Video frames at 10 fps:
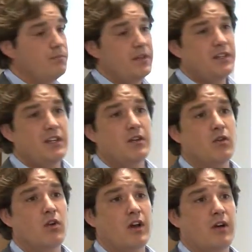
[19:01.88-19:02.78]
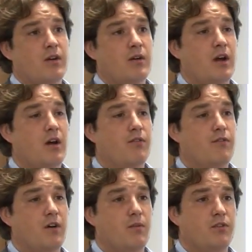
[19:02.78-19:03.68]
mainly all our, our
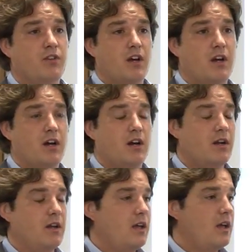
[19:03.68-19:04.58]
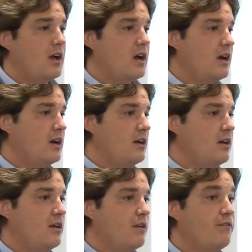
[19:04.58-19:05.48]
farmers are, are,
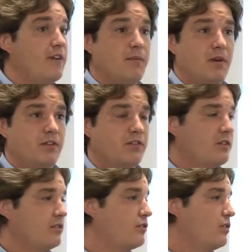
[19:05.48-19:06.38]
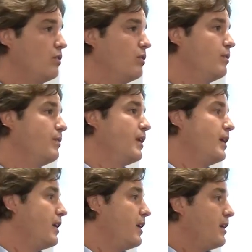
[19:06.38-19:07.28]
are uh, families. So
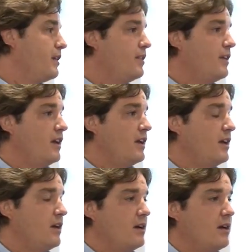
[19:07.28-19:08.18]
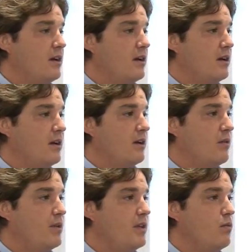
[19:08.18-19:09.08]
they, uh,
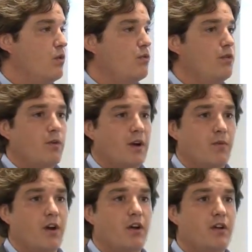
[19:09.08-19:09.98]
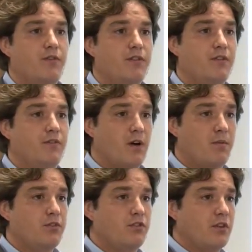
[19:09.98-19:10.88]
we work with around 150
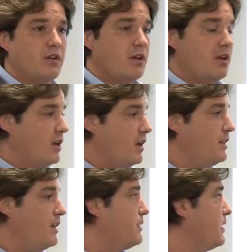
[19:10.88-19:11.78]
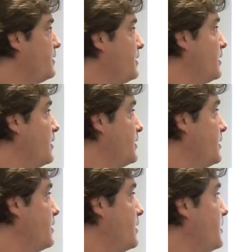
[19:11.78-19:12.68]
farmers in, in, in, the, in,
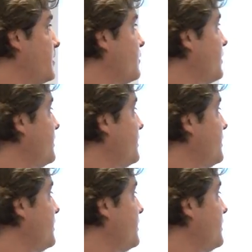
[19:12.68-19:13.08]
in this,